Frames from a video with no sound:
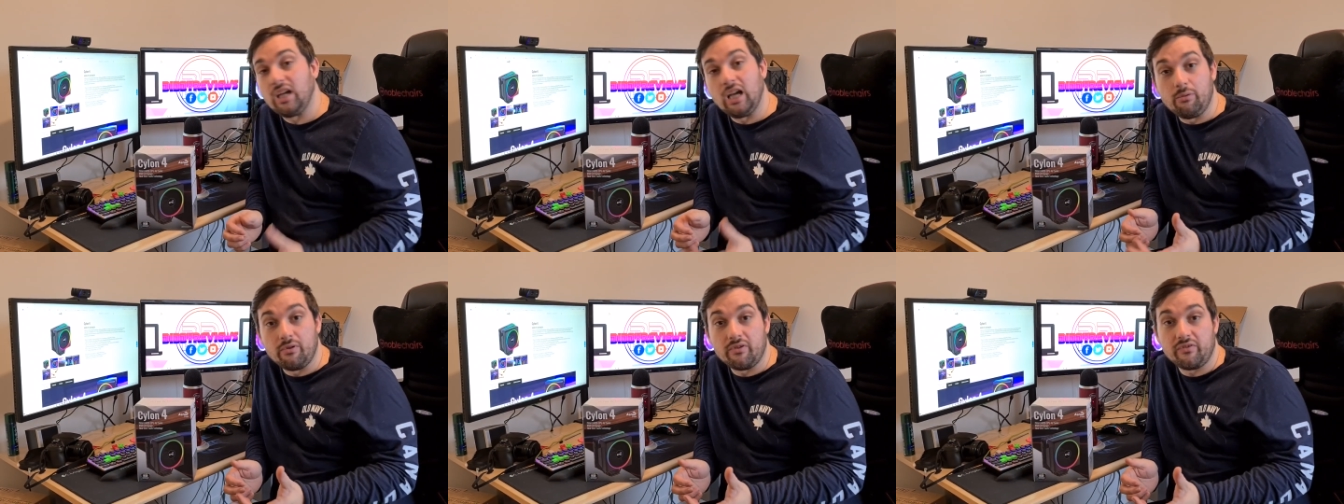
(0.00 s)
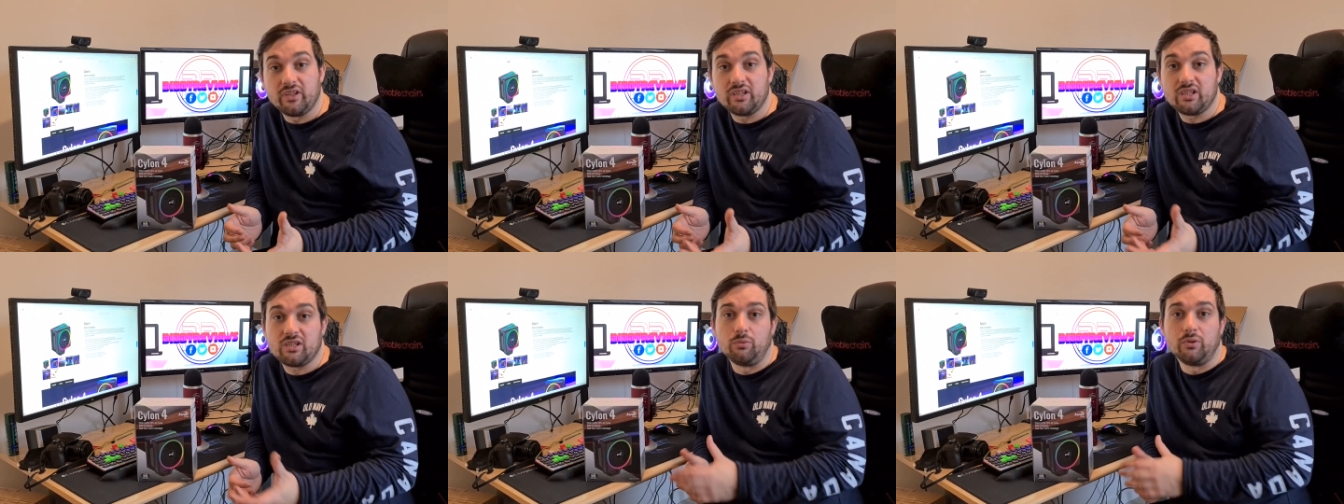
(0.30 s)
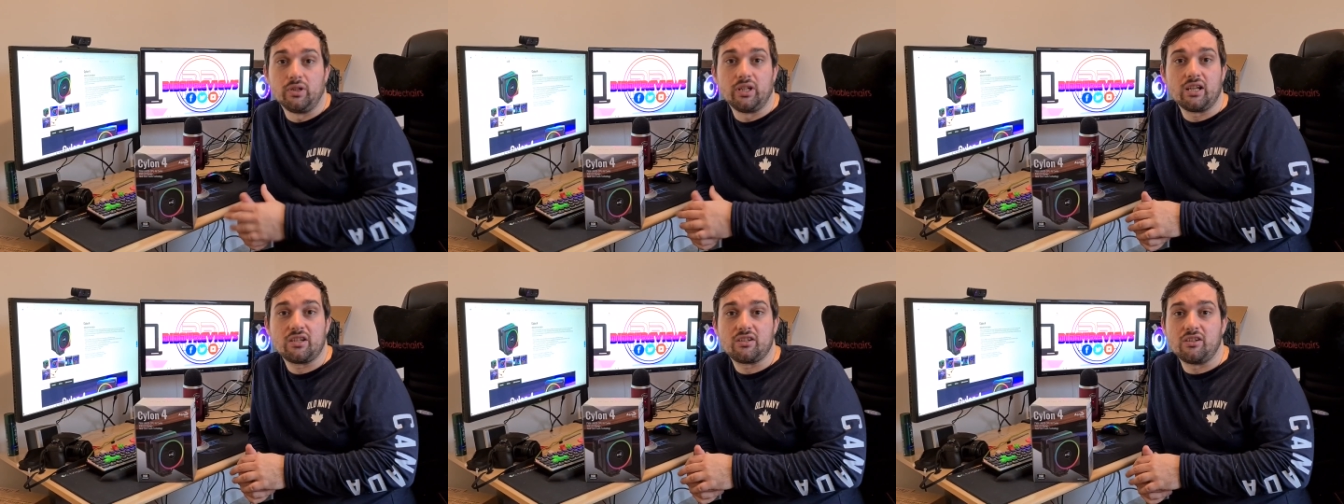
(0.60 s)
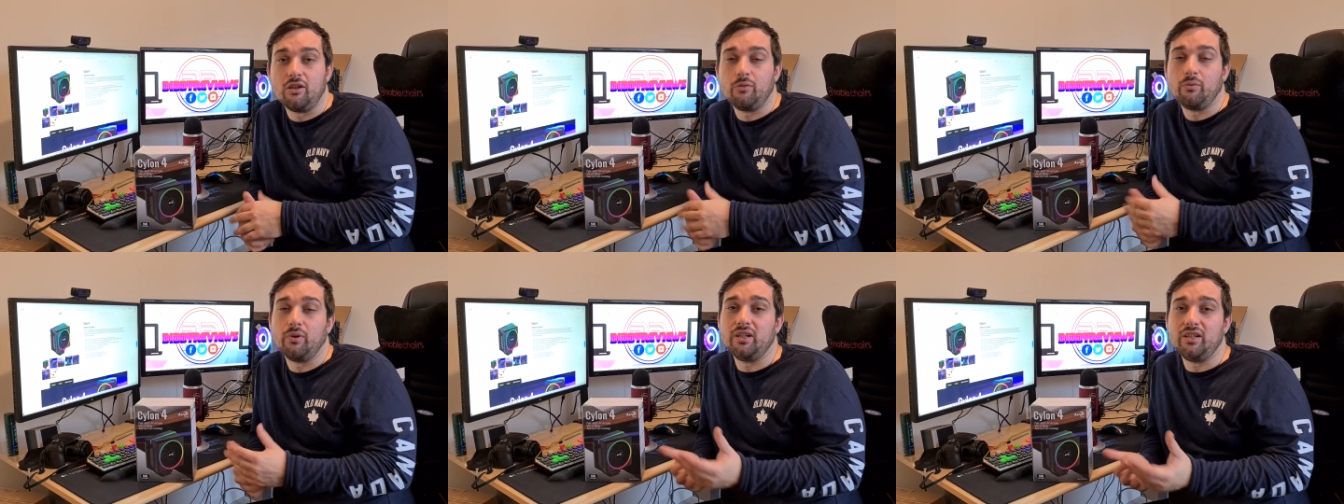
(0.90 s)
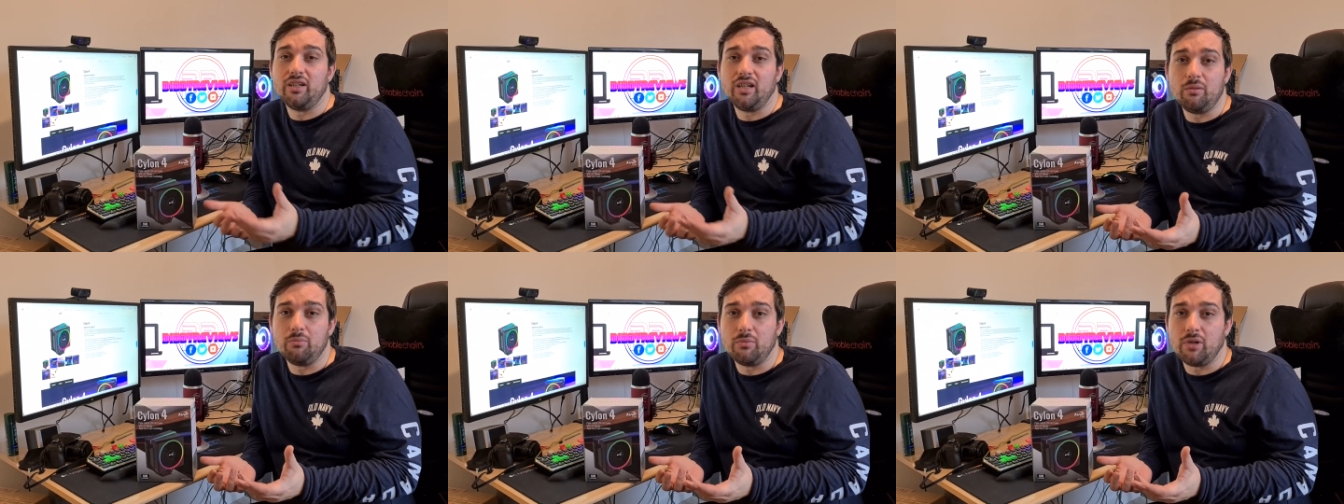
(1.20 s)
However, this one gets nowhere
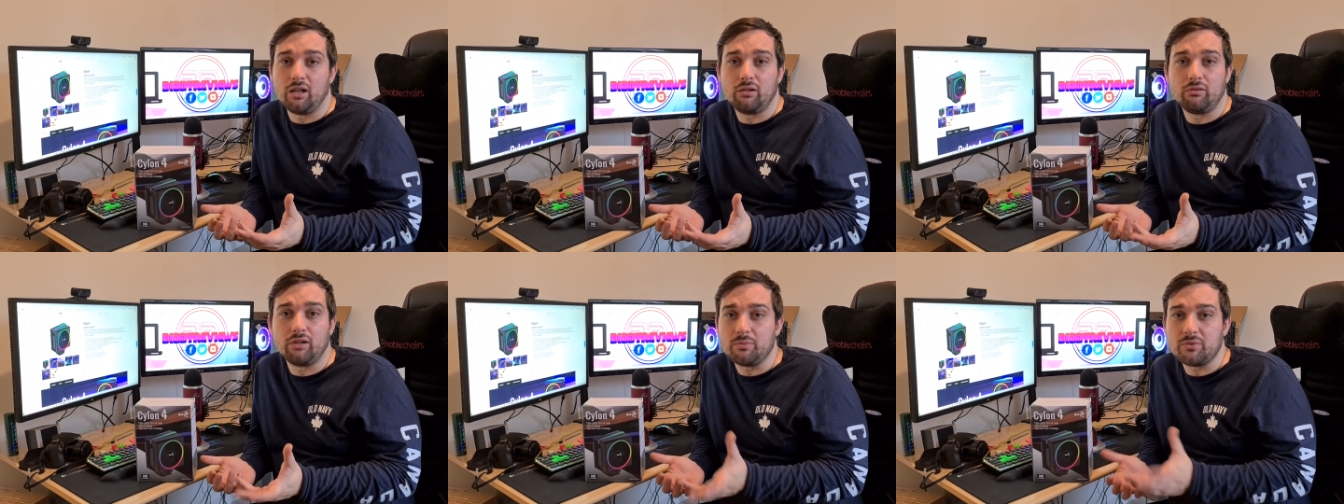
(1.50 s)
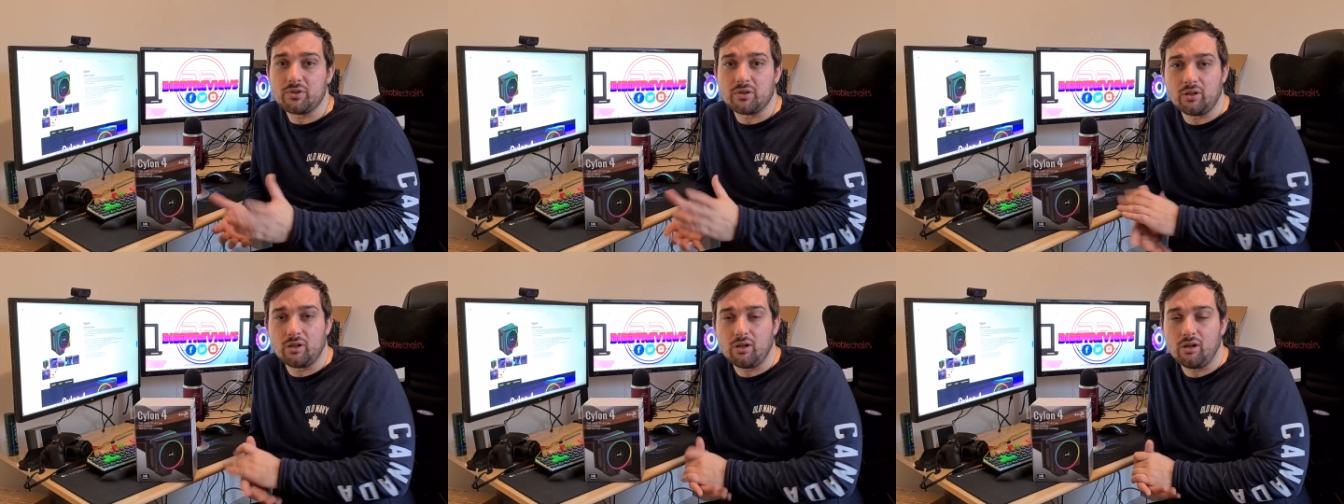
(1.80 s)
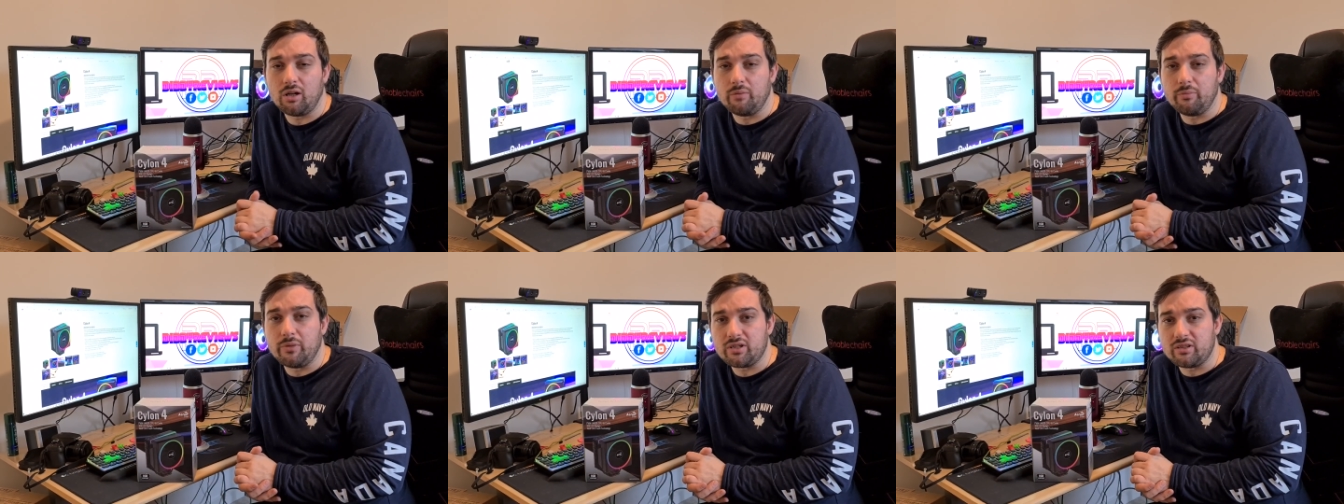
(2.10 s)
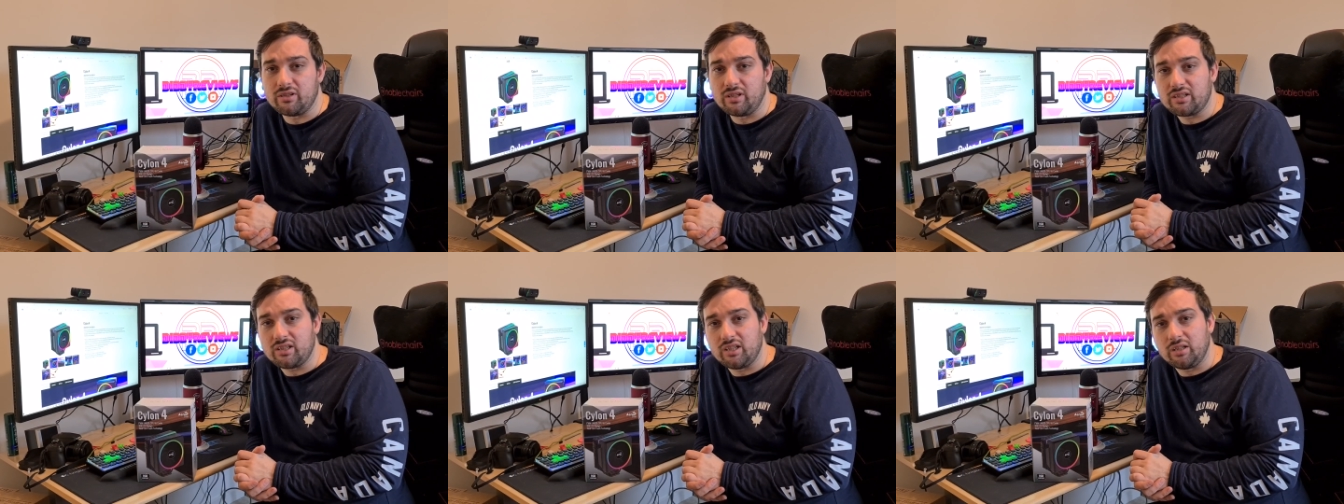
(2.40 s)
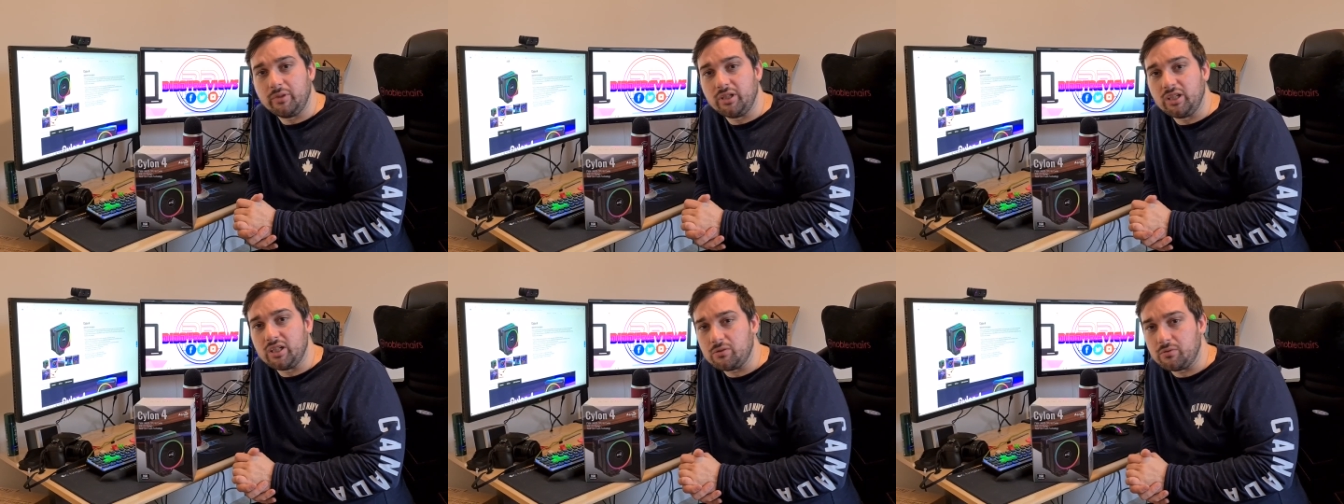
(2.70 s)
near my RAM, so I can't imagine that's
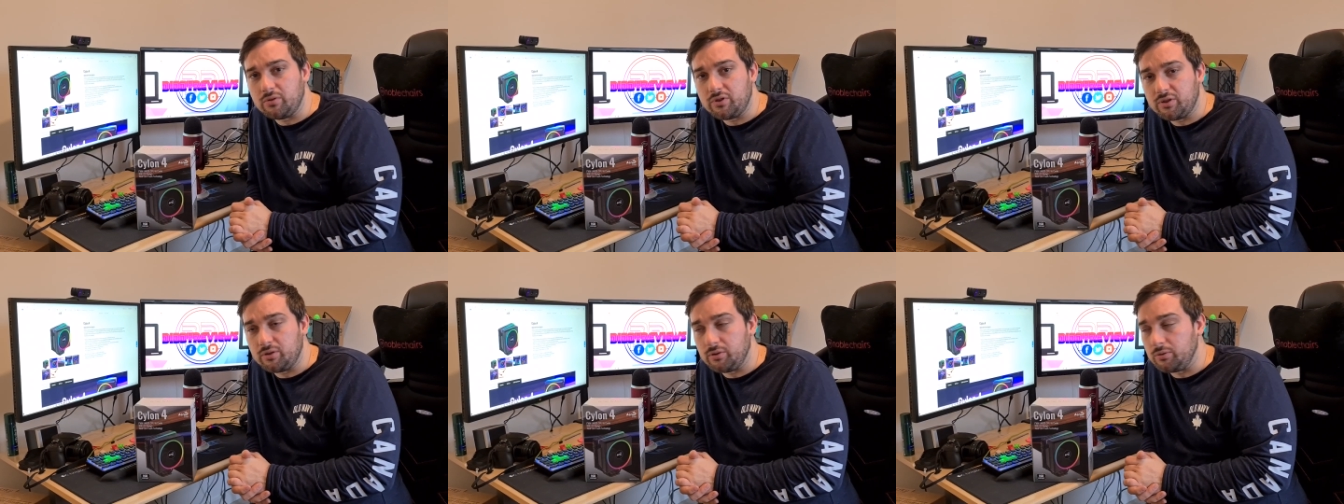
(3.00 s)
going to be an issue at